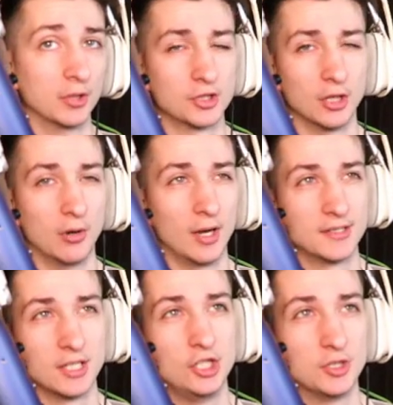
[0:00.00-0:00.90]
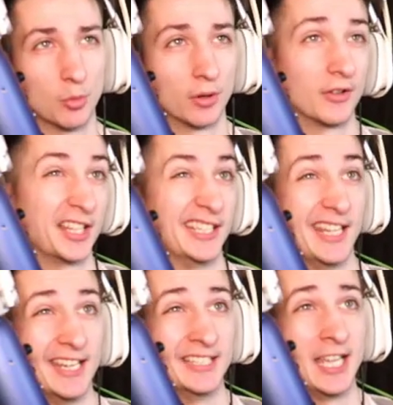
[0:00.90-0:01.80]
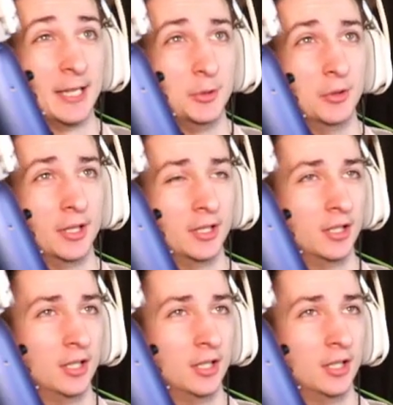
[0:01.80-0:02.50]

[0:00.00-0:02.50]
so I'd say she's more of like an end game unit.